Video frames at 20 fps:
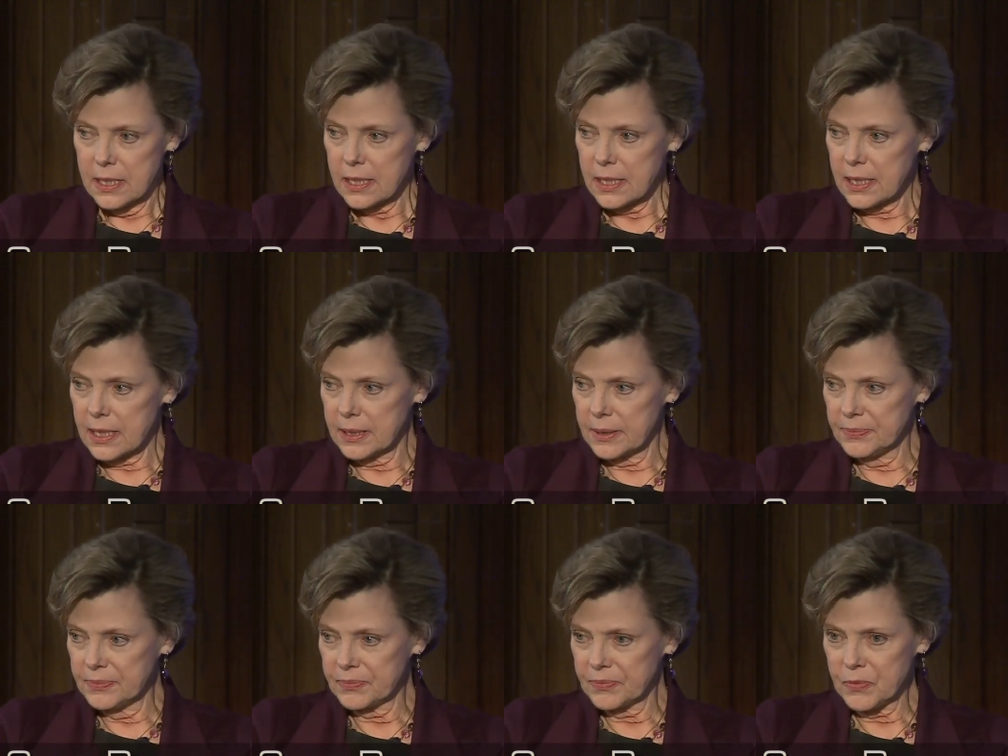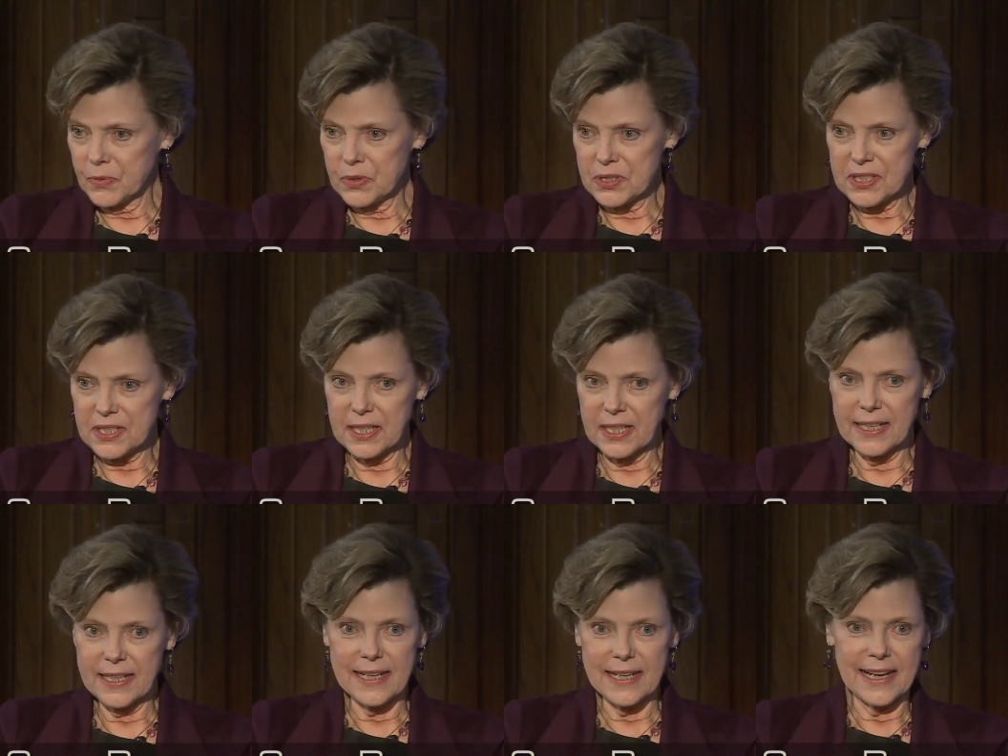um, was
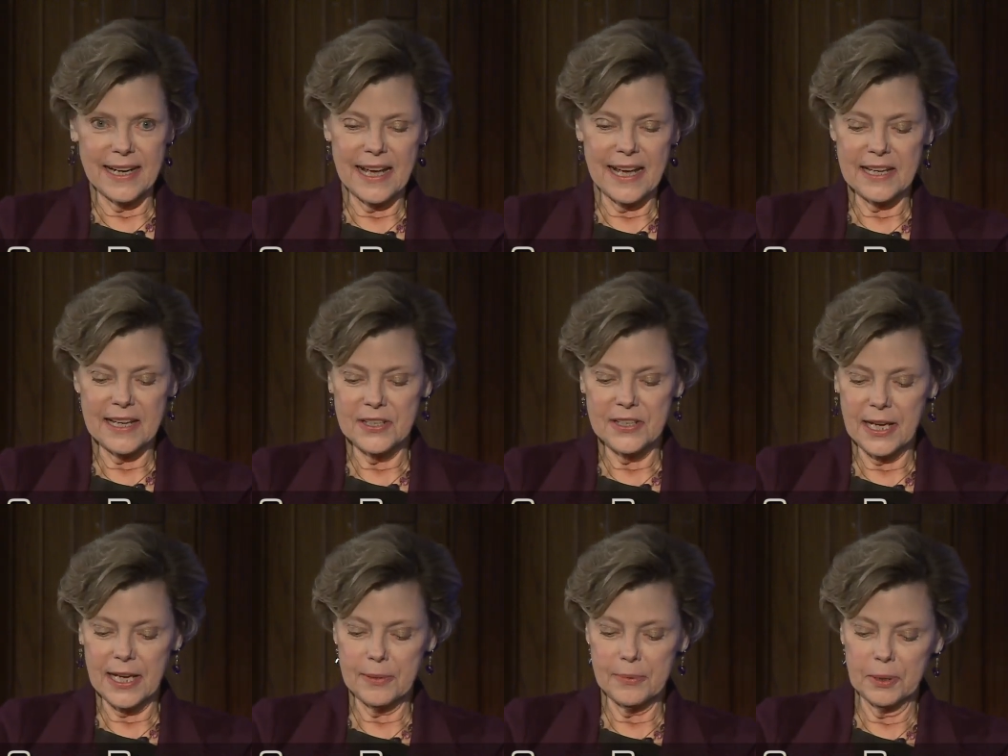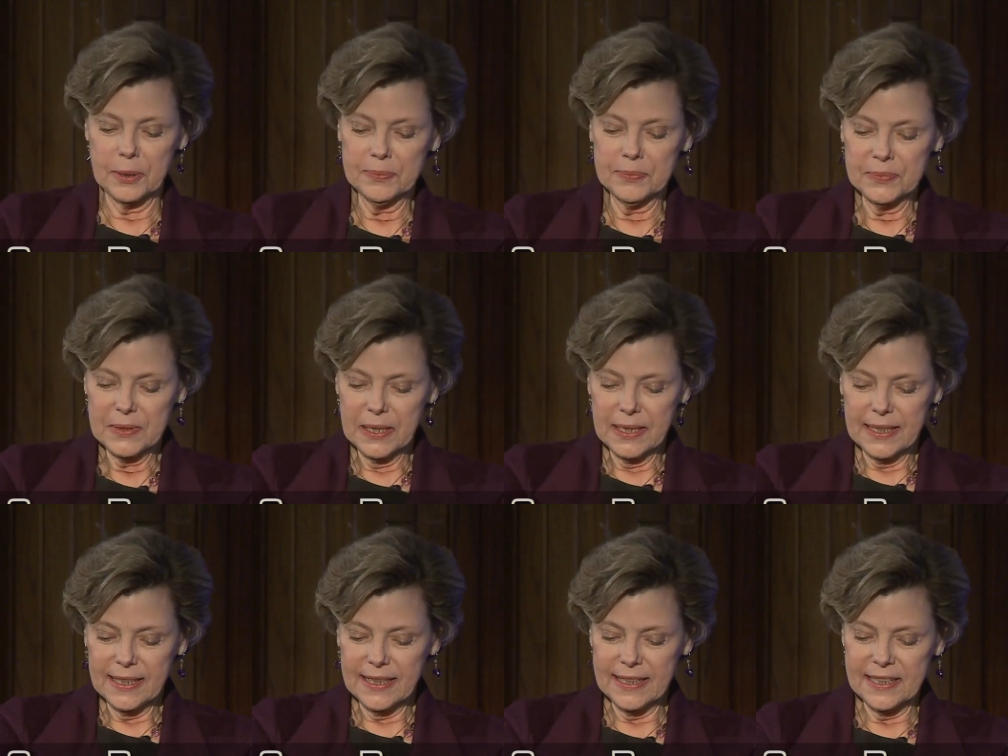sitting at a head table,
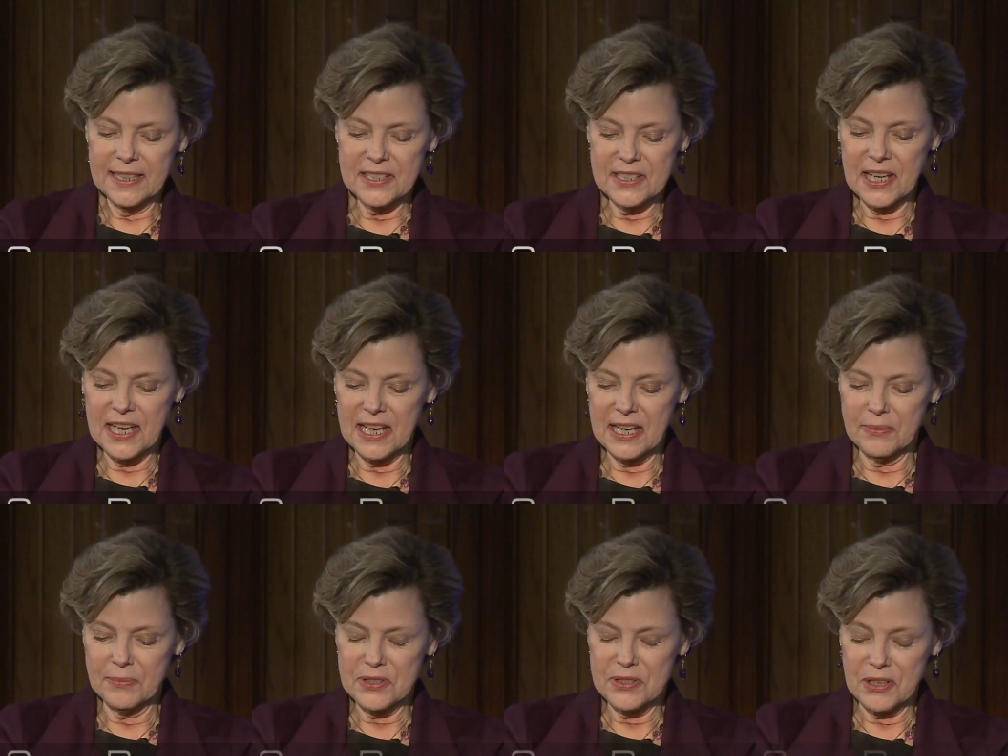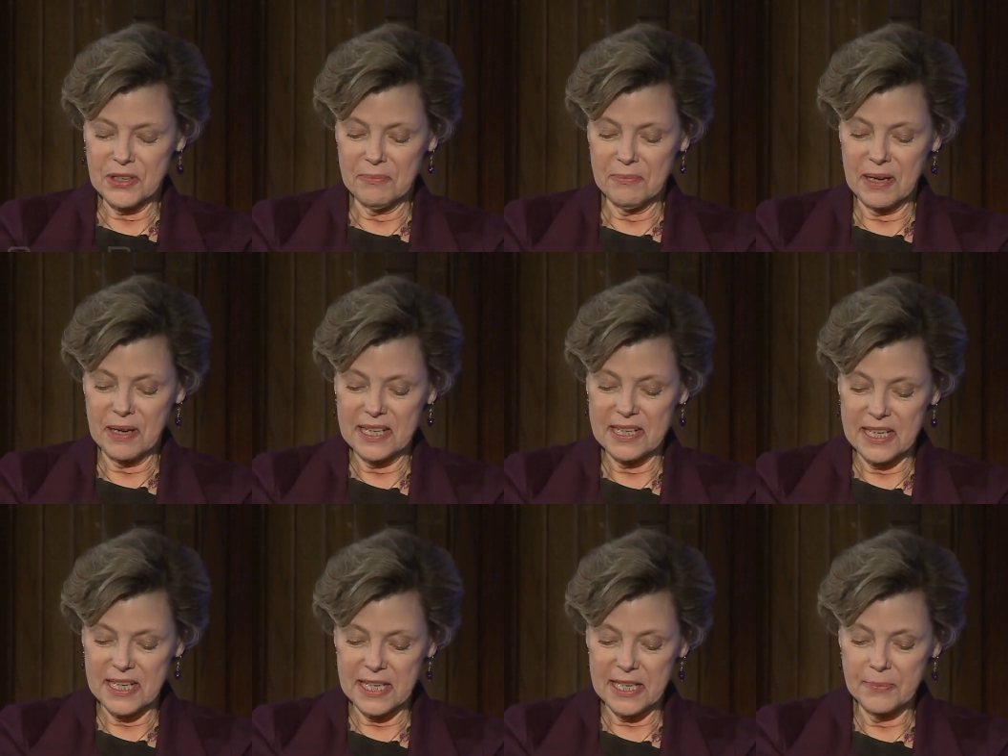and his hand was on
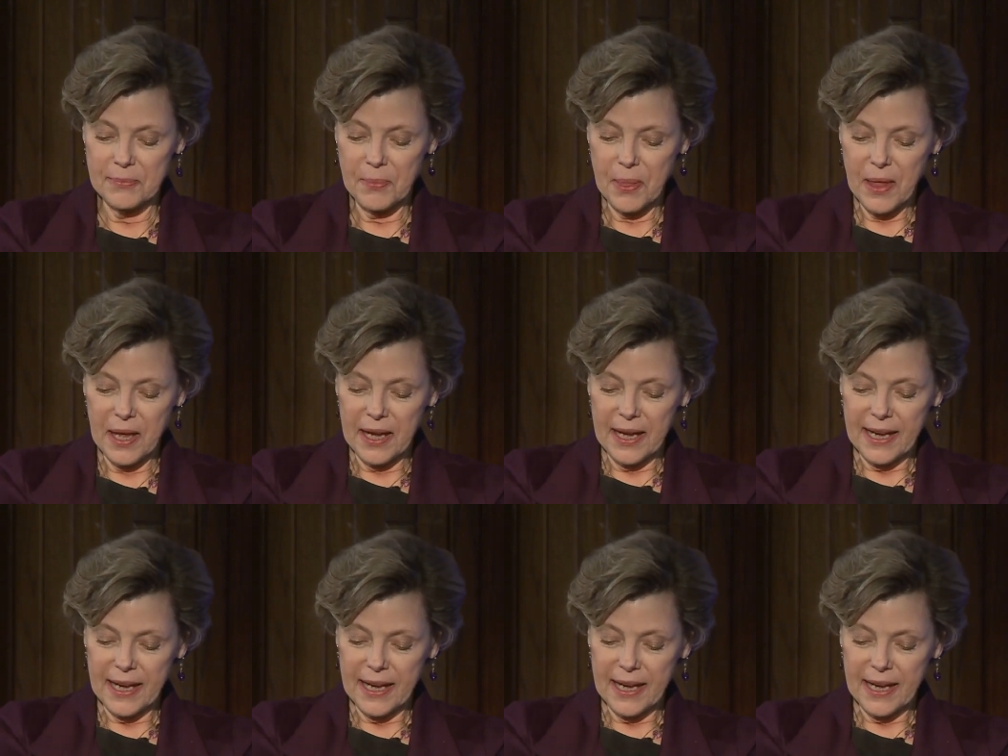my knee,